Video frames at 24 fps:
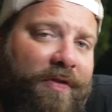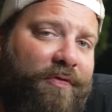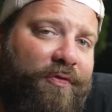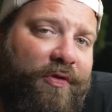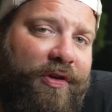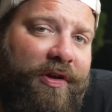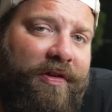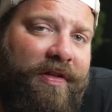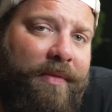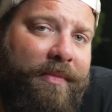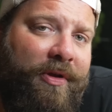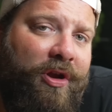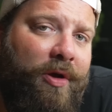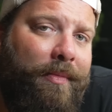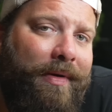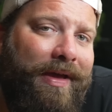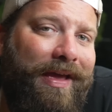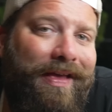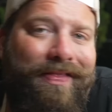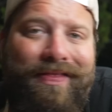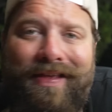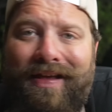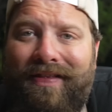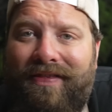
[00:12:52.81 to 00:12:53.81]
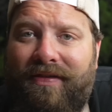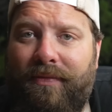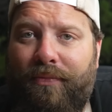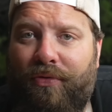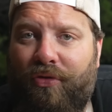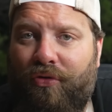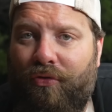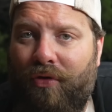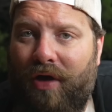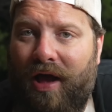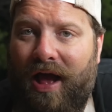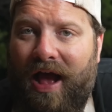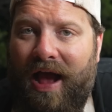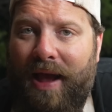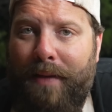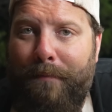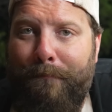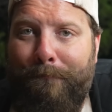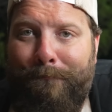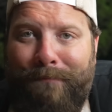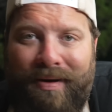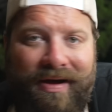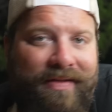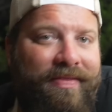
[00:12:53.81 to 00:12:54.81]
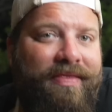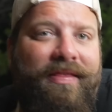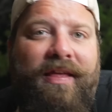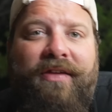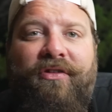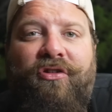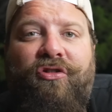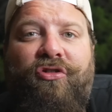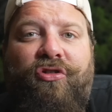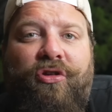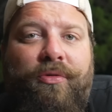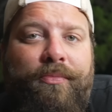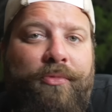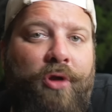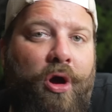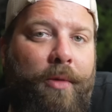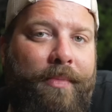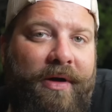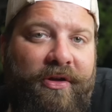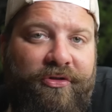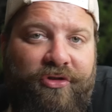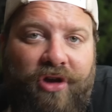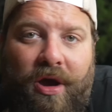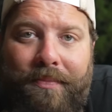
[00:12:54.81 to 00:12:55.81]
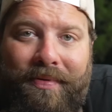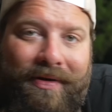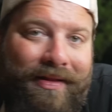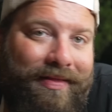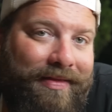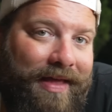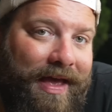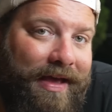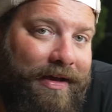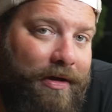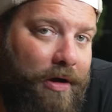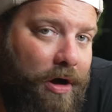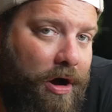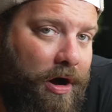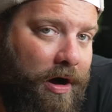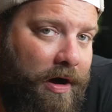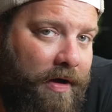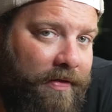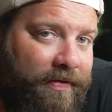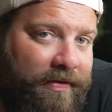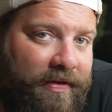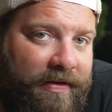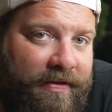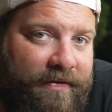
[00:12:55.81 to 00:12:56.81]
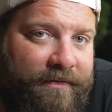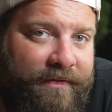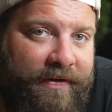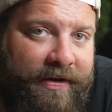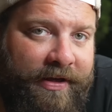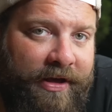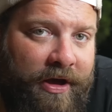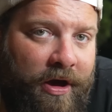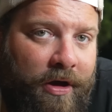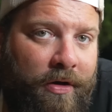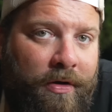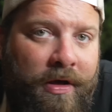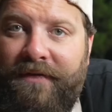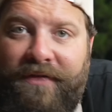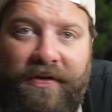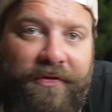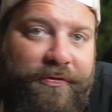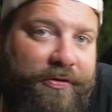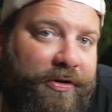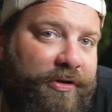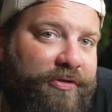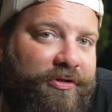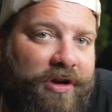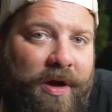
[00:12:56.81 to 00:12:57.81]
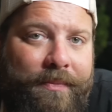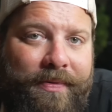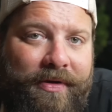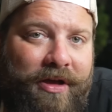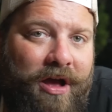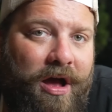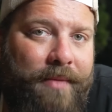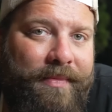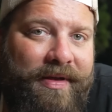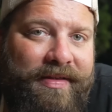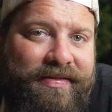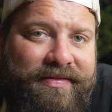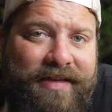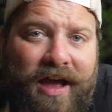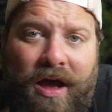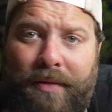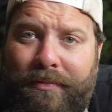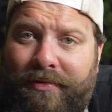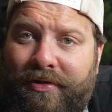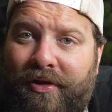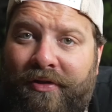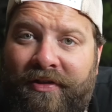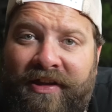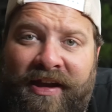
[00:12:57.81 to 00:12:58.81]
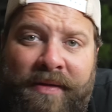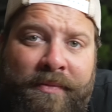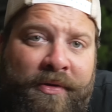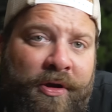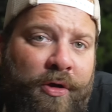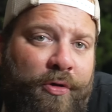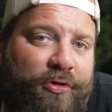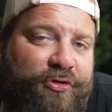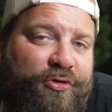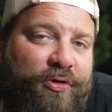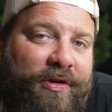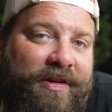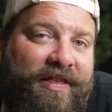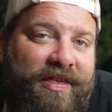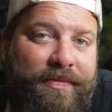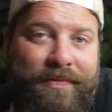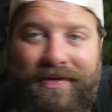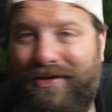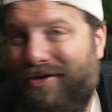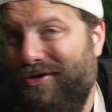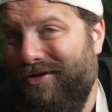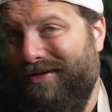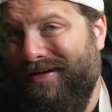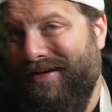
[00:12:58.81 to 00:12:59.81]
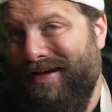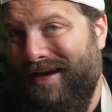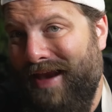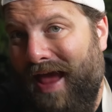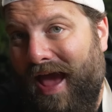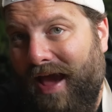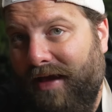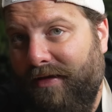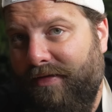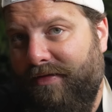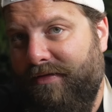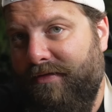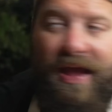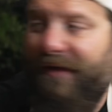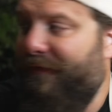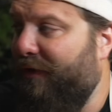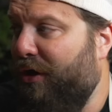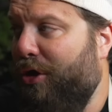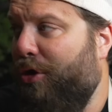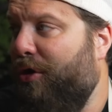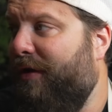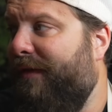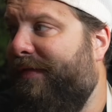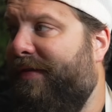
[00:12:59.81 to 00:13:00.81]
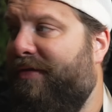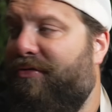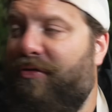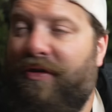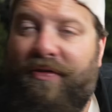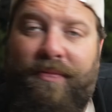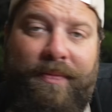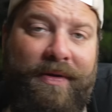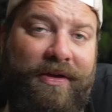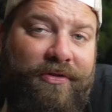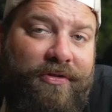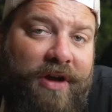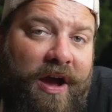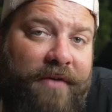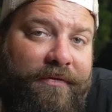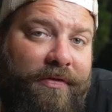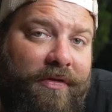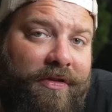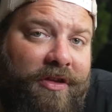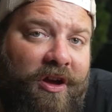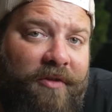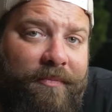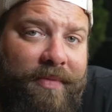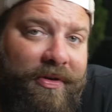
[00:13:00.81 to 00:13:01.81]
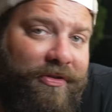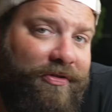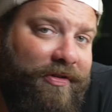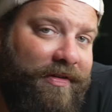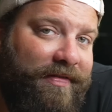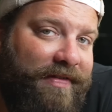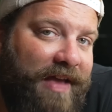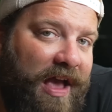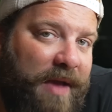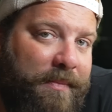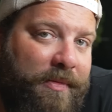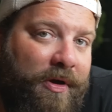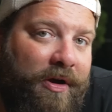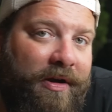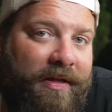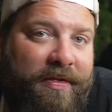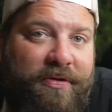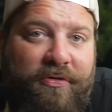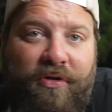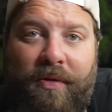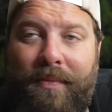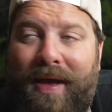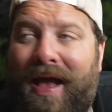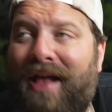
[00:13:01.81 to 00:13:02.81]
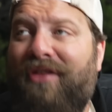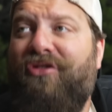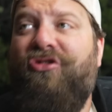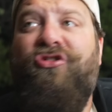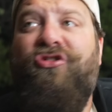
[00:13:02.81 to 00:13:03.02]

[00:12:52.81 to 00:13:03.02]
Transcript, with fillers: this video, let me know by hitting that subscribe button. Let YouTube know know by dropping a like on this video. Feel free to drop a comment down below letting me know what you want to see me cook next. If you do give this recipe a try for yourself, be sure to tag me on Instagram at